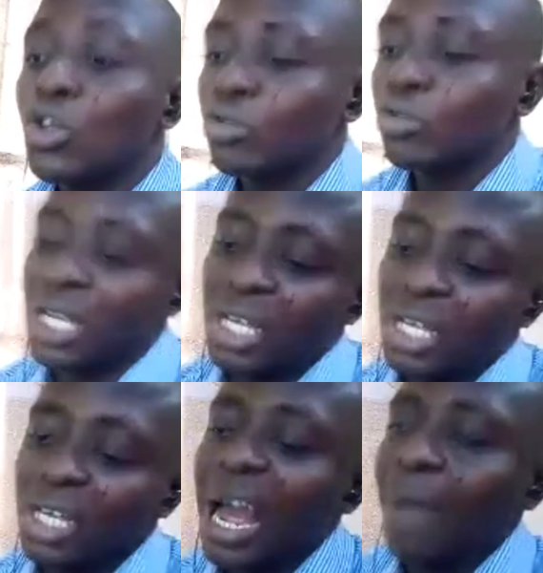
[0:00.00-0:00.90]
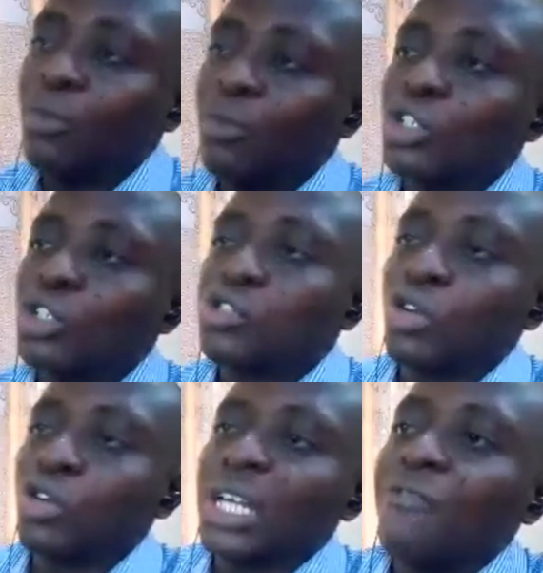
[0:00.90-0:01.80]
Today, I'm not
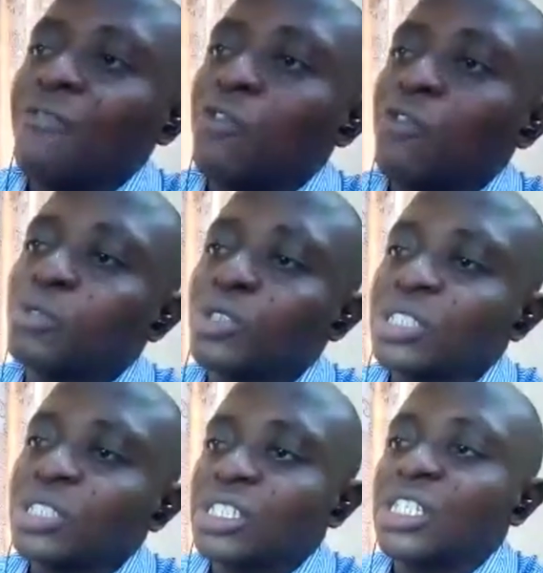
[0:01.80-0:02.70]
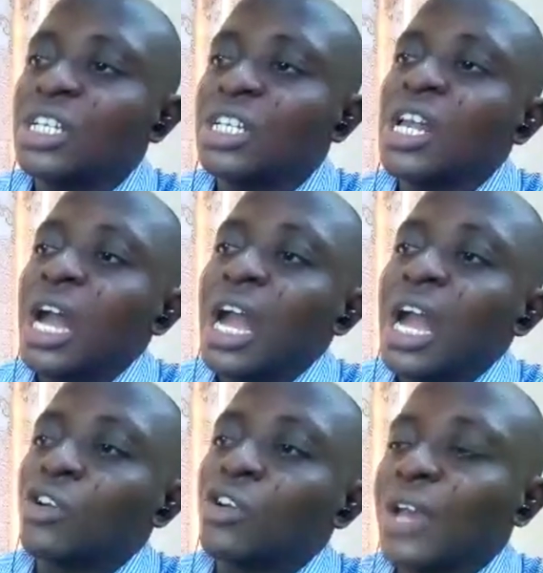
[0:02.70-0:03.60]
sure they have up to 60
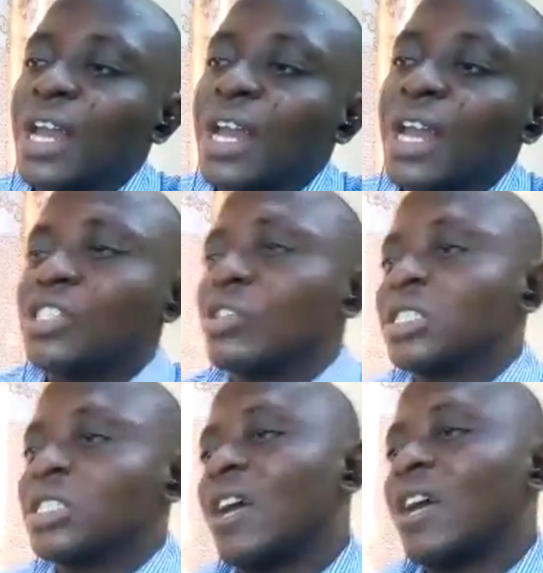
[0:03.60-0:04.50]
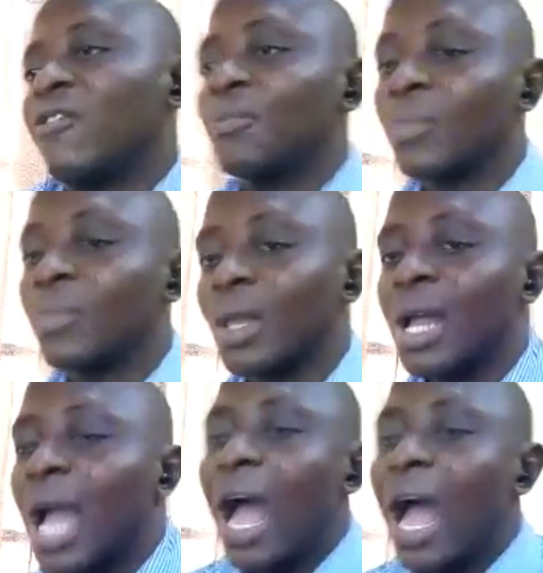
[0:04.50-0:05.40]
agricultural extension staff.
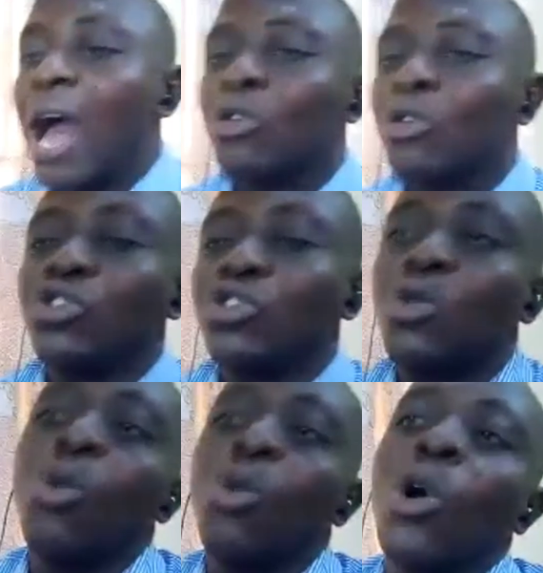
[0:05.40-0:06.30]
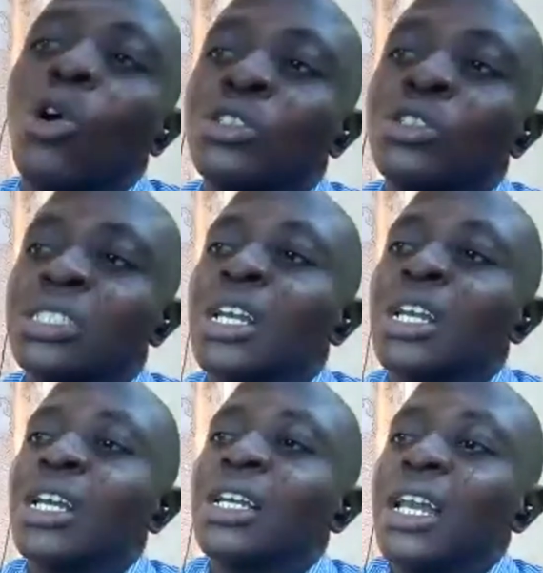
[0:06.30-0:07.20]
How do you want
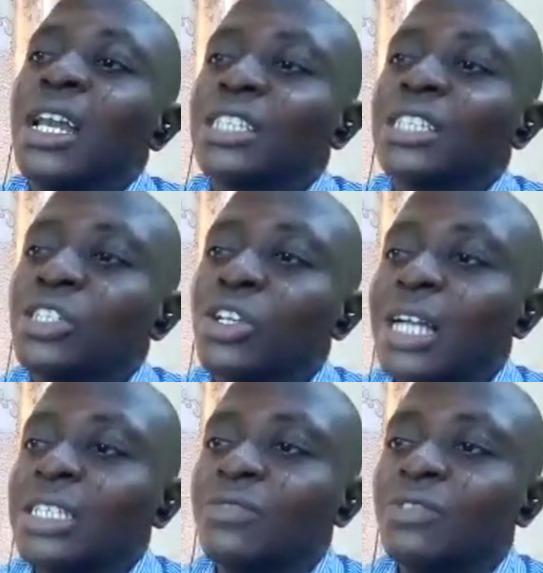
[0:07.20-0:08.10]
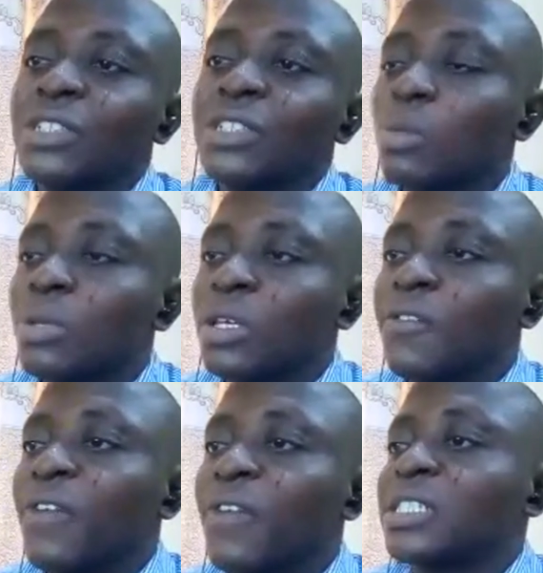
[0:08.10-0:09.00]
extension activities to
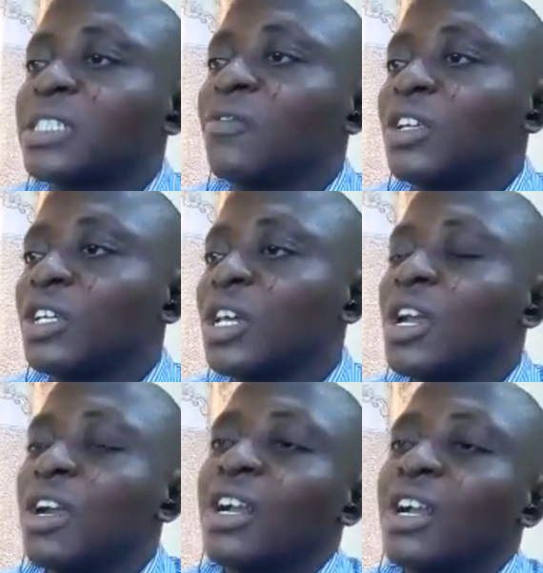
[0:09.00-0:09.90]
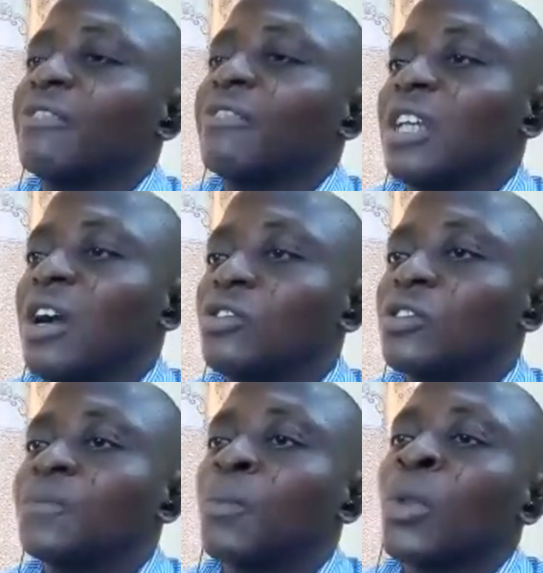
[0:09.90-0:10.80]
be effectively carried
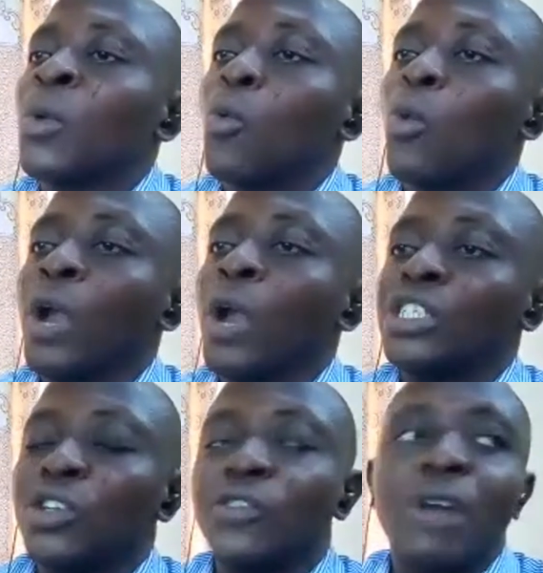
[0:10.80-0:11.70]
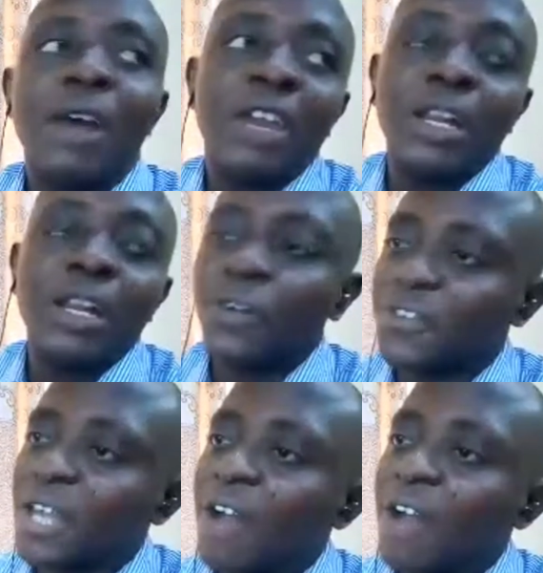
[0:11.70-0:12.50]
out when you don't even have enough